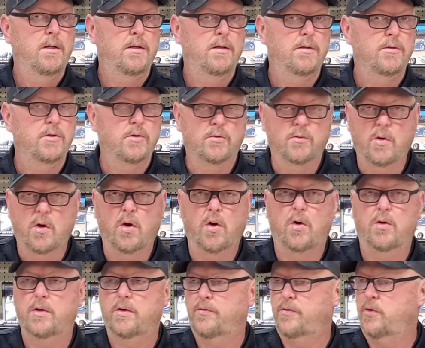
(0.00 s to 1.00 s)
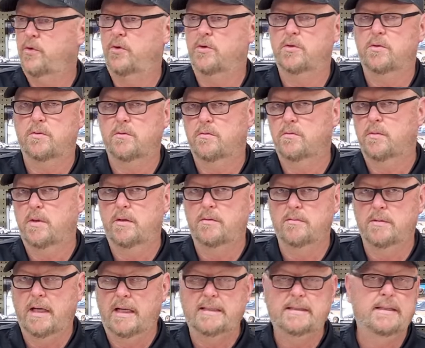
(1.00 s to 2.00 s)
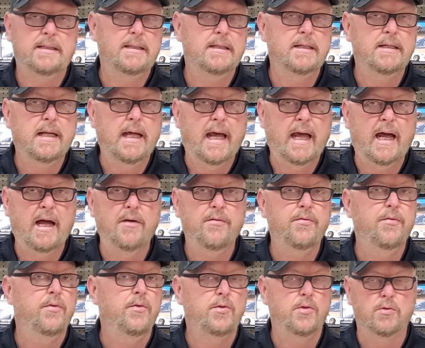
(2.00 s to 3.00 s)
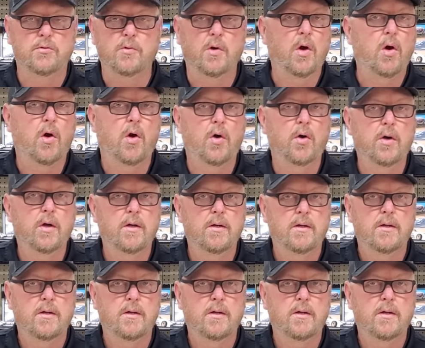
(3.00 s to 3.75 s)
you're wrong. If you're 19 and a half, you're wrong.